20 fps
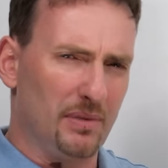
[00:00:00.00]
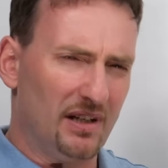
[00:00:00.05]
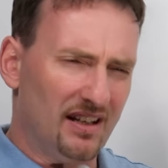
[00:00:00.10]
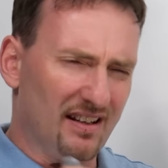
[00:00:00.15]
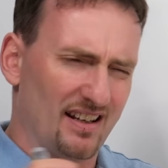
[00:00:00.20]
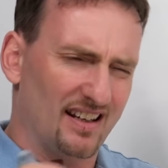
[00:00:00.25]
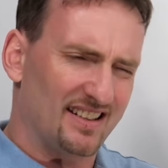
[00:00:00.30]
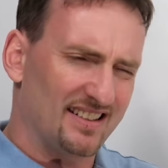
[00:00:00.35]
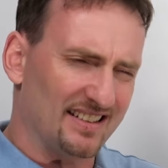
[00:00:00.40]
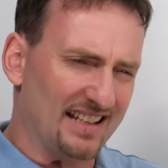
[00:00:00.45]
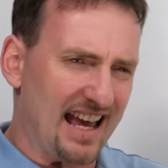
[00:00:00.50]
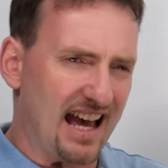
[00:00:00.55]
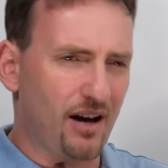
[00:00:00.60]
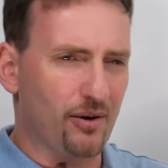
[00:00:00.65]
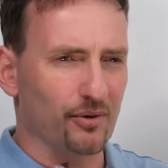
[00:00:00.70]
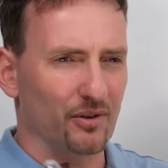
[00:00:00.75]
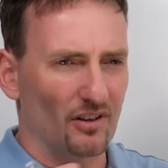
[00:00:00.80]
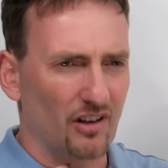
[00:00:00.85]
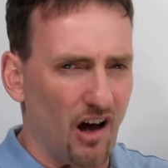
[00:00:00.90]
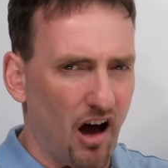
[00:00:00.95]
B, they
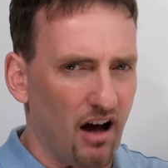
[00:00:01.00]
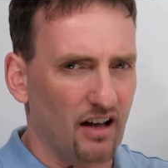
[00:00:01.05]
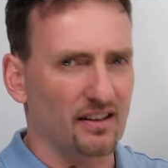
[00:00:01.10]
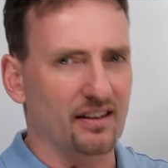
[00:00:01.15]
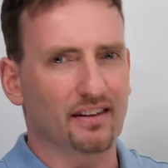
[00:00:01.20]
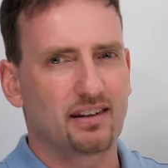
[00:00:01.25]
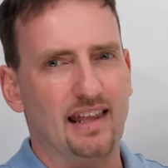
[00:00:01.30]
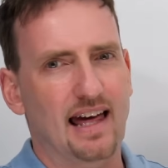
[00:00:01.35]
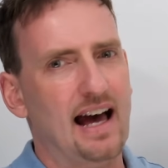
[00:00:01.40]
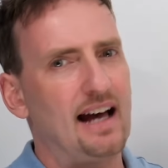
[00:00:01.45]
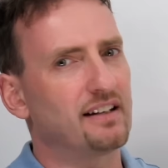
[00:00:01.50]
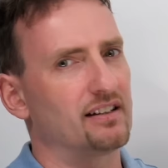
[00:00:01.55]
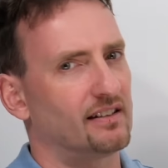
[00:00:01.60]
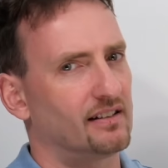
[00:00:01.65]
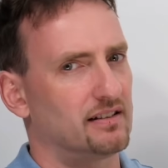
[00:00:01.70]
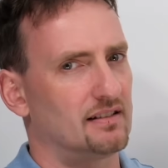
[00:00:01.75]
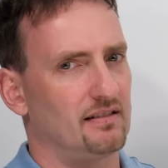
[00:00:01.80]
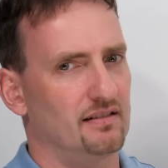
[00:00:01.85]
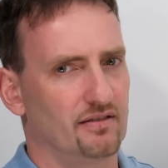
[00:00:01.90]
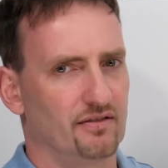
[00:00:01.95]
sound not that
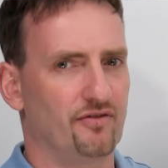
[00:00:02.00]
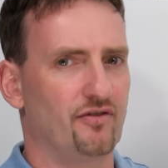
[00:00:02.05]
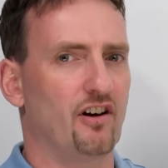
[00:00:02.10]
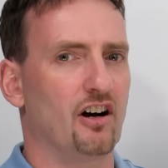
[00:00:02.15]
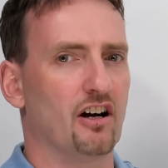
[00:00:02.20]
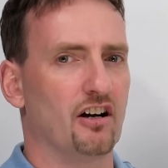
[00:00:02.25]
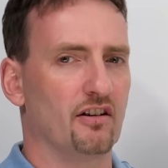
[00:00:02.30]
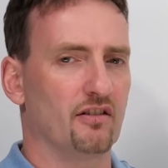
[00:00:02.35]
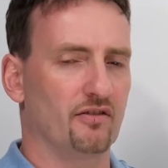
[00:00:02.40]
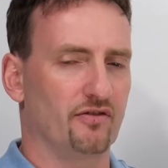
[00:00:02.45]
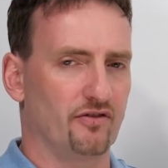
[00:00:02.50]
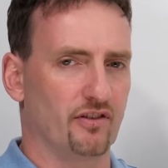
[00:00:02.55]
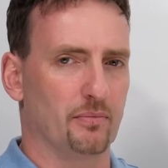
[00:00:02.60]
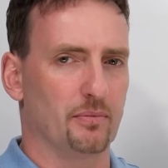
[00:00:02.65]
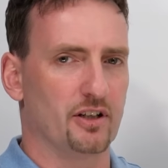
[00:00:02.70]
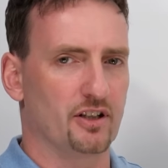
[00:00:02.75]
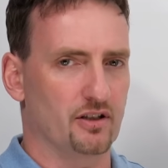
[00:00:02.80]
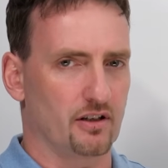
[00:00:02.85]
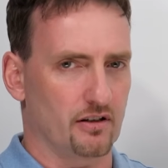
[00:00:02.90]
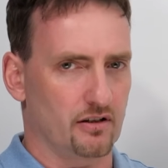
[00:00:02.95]
far
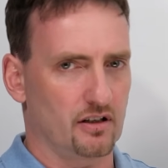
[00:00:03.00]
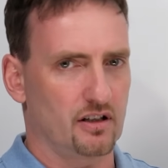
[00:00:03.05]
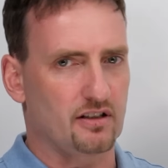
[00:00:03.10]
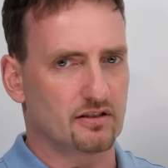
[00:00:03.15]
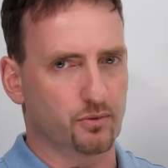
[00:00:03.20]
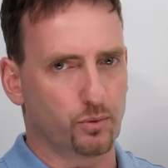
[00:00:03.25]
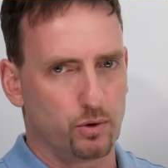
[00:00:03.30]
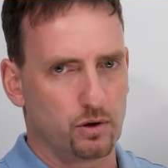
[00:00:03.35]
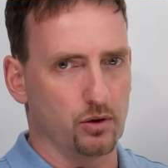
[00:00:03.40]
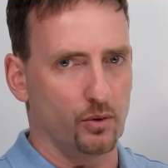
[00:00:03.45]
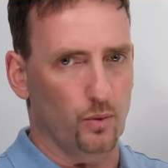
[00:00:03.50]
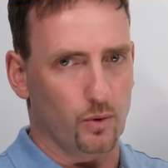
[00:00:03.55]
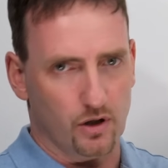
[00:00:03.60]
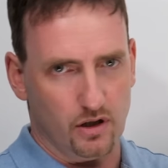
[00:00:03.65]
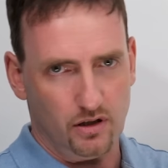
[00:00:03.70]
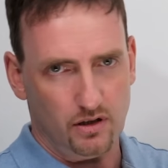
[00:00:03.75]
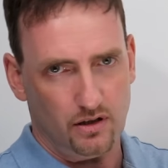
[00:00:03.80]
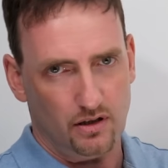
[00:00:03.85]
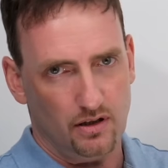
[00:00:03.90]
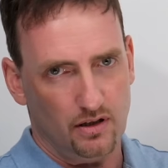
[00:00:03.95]
from each other because
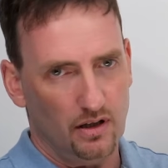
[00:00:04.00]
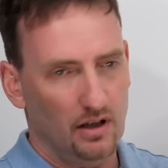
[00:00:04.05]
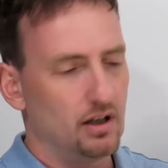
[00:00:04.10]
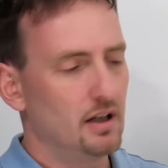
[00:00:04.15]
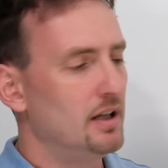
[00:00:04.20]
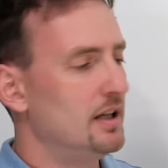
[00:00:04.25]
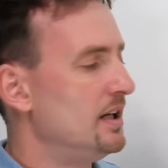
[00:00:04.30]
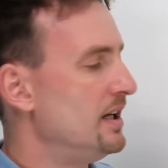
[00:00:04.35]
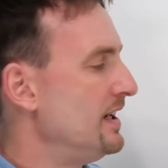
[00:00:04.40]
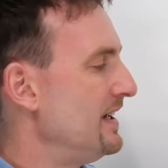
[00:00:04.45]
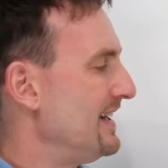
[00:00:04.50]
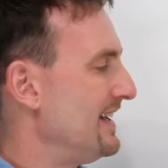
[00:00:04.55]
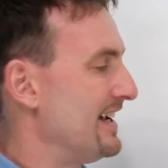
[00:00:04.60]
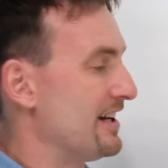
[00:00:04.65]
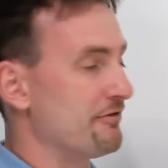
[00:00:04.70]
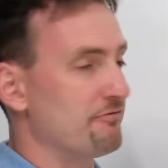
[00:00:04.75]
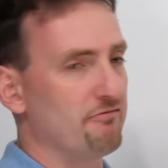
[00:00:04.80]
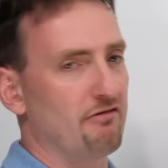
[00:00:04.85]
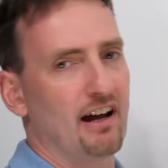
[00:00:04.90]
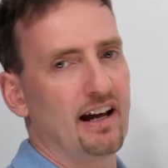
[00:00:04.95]
will.
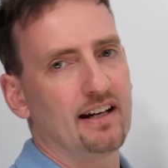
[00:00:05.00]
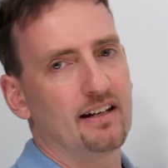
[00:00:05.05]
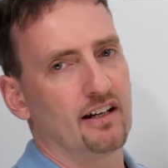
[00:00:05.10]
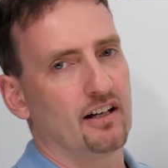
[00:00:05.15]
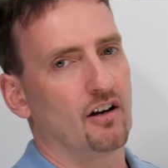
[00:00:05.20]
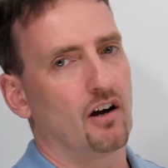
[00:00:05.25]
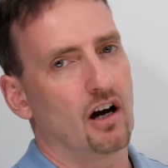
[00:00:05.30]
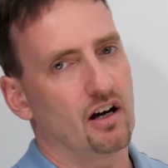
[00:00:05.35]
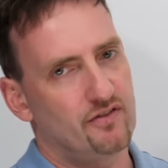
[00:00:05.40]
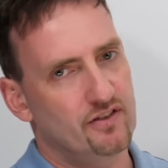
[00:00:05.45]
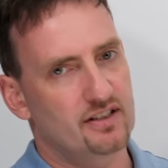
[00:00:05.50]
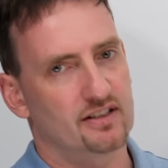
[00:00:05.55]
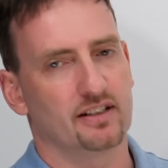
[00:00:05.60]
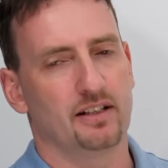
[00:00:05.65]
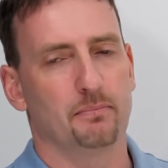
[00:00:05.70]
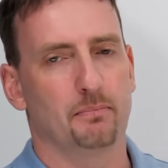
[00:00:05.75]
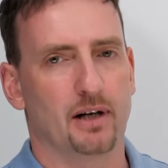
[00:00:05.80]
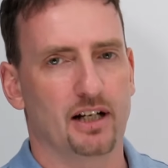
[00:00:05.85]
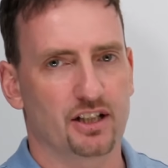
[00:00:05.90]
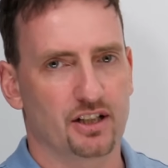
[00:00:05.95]
In writing, obviously
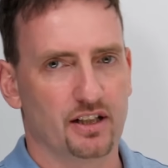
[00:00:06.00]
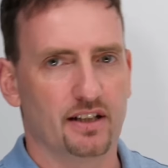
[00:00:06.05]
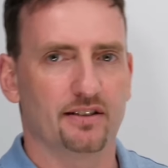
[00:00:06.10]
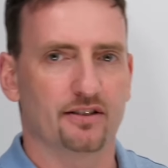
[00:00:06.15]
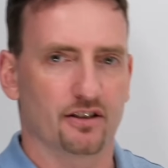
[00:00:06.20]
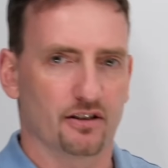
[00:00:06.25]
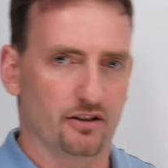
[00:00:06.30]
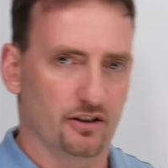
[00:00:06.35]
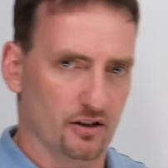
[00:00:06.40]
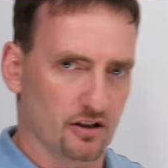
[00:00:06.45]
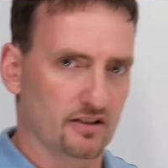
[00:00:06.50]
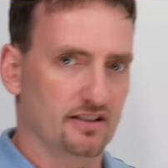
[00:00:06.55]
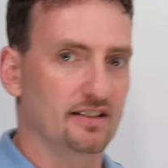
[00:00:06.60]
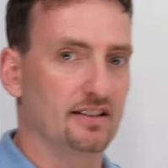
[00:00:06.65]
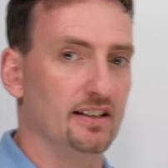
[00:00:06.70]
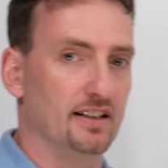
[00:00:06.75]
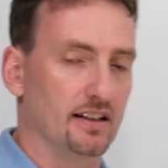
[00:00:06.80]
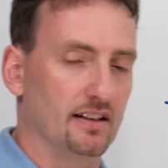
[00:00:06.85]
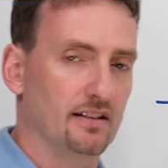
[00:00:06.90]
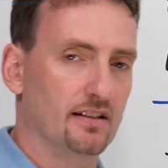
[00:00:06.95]
much easier. You'll
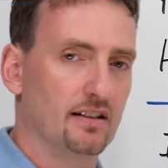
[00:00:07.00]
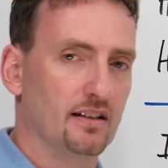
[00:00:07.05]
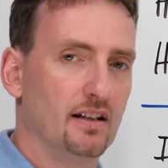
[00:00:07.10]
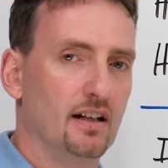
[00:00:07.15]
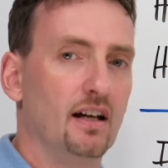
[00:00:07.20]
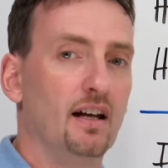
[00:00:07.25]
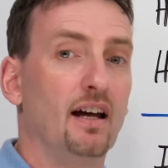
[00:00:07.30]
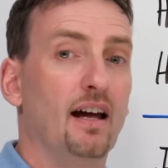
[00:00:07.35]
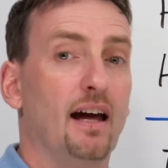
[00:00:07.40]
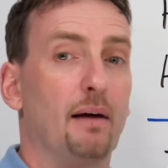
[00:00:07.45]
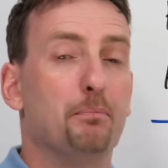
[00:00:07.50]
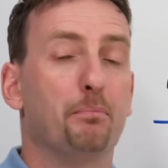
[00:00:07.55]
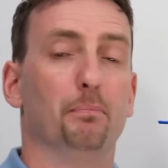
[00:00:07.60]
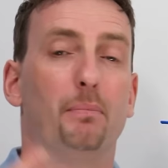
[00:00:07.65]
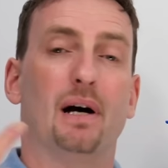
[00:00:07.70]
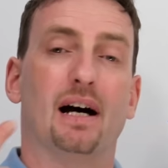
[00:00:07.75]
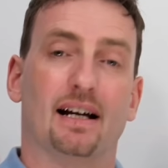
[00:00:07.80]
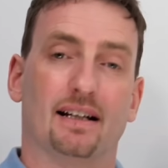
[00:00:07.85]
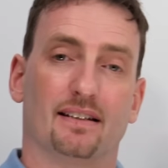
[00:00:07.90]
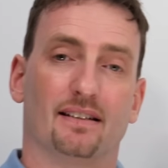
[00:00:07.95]
see it.
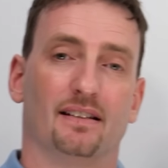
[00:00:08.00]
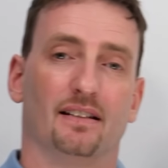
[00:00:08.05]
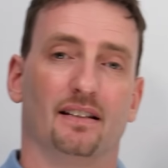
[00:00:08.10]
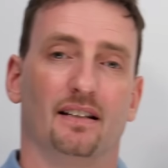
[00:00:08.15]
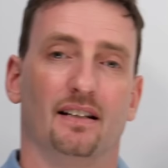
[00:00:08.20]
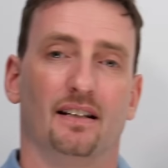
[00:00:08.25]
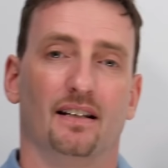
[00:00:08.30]
But